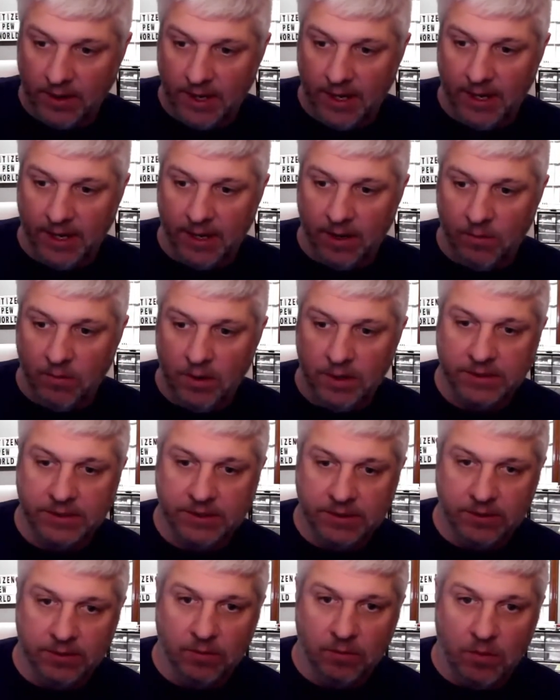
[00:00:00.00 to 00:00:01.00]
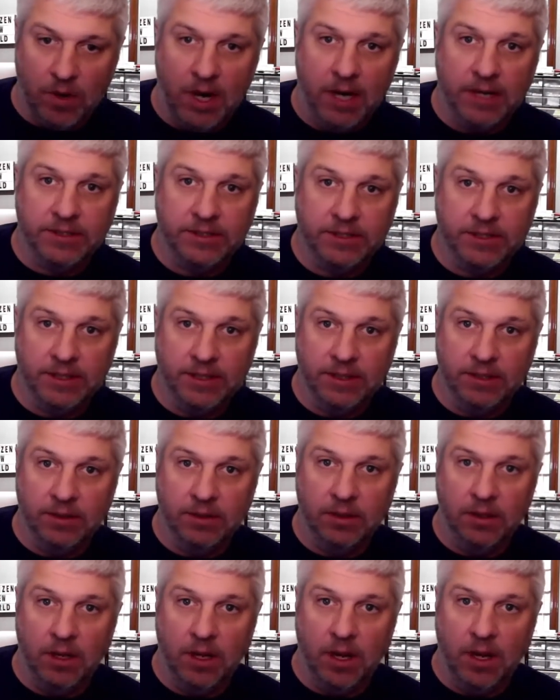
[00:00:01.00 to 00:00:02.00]
And I want you to watch it
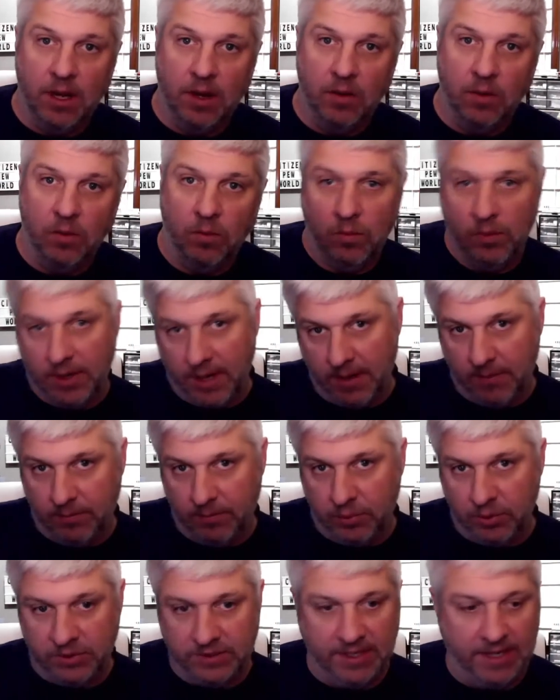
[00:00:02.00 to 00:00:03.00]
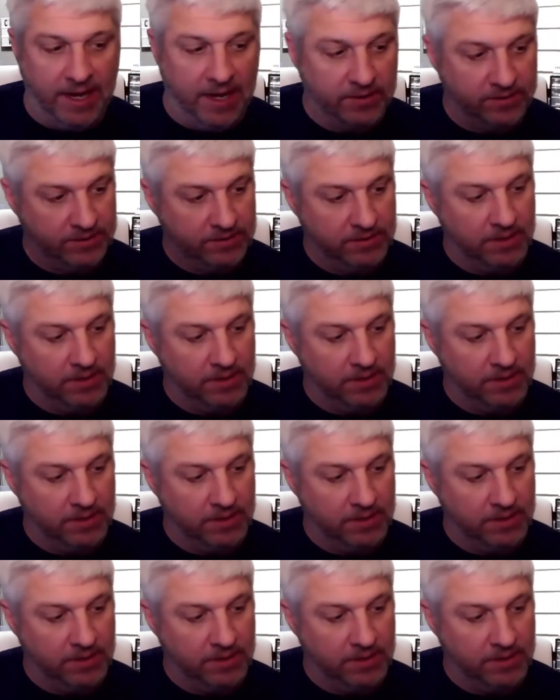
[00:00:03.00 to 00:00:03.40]
when I present it.